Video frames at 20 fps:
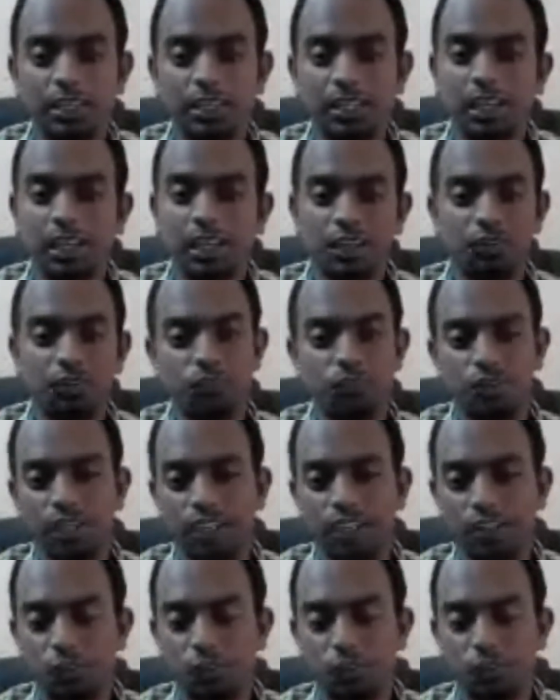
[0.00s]
If you take
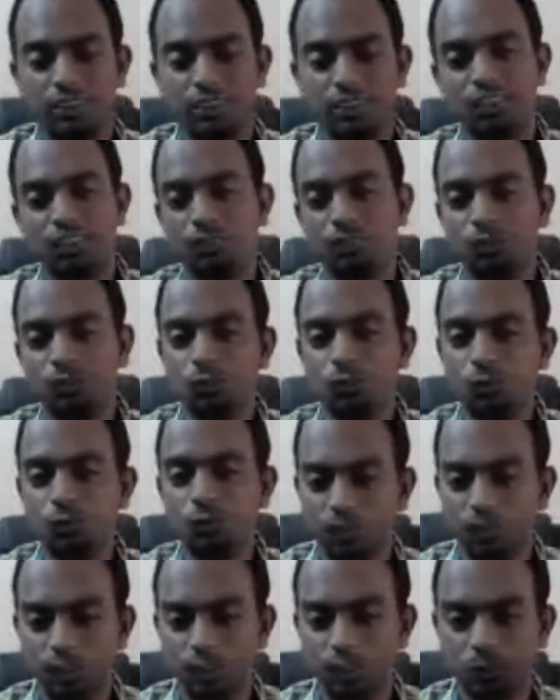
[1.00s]
yourself, you do
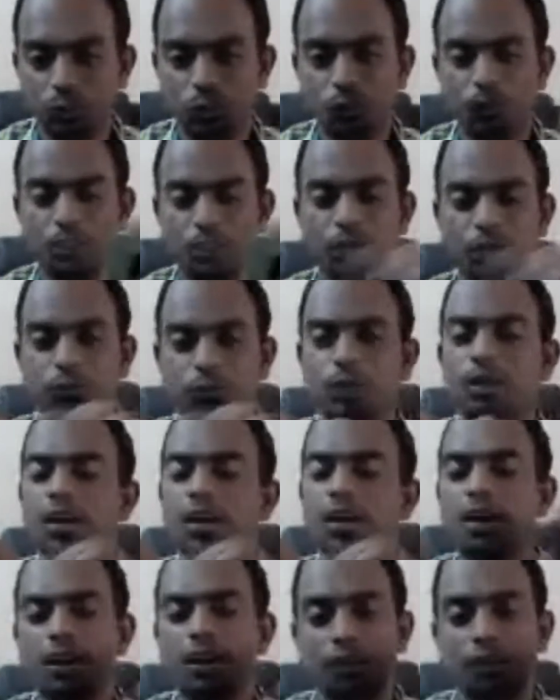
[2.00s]
Facebook,
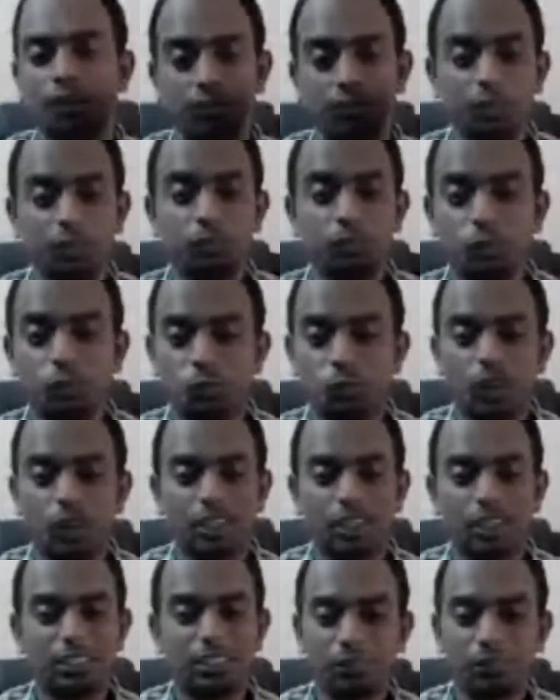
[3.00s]
WhatsApp,
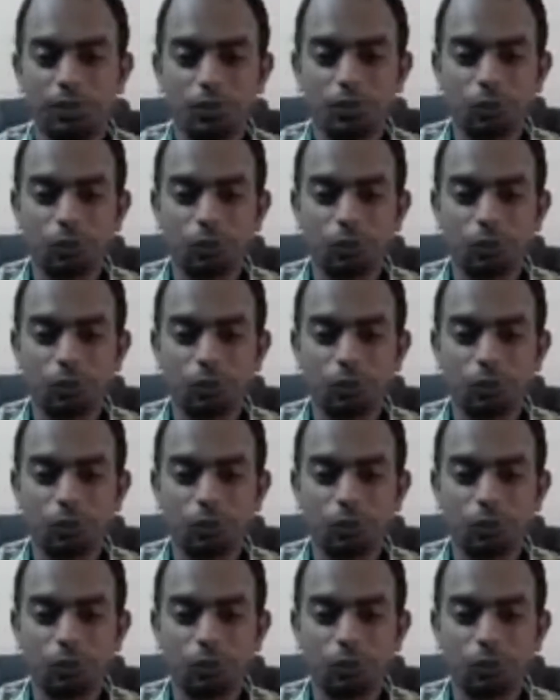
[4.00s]
and YouTube.